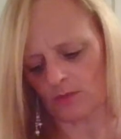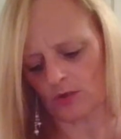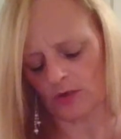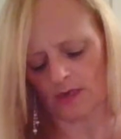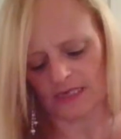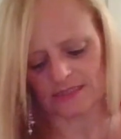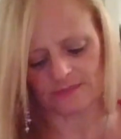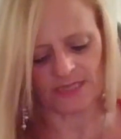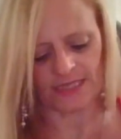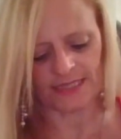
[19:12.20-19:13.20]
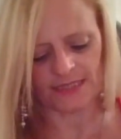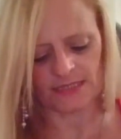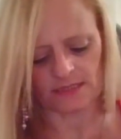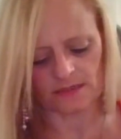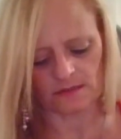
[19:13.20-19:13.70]
more, guys,
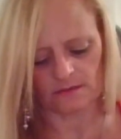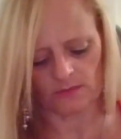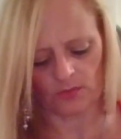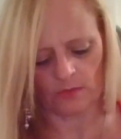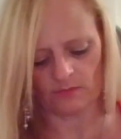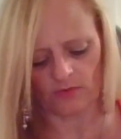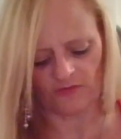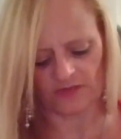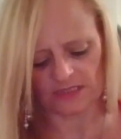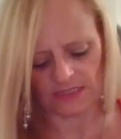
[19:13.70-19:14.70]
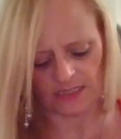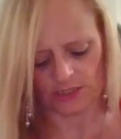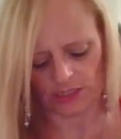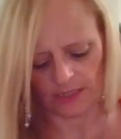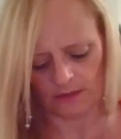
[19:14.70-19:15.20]
please. One more for this
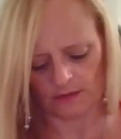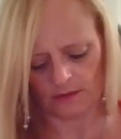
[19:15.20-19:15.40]
energy.